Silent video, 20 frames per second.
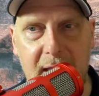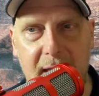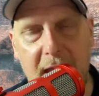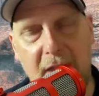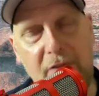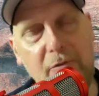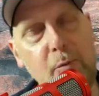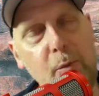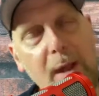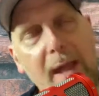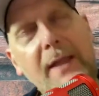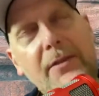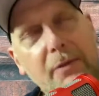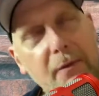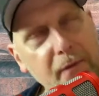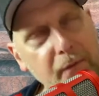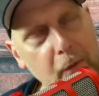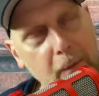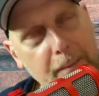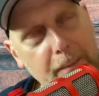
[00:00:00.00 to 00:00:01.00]
it's weird, the
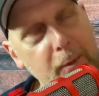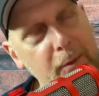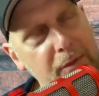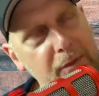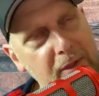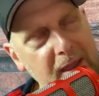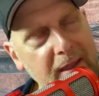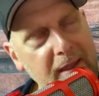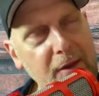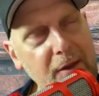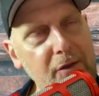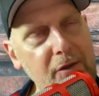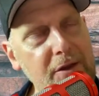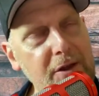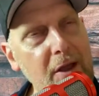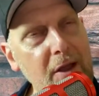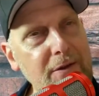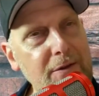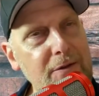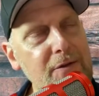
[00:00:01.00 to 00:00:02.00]
football thing, because I
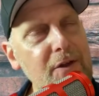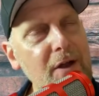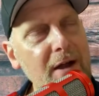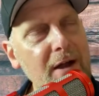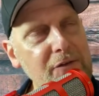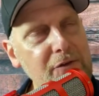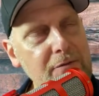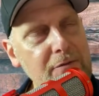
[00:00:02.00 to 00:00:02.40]
know you guys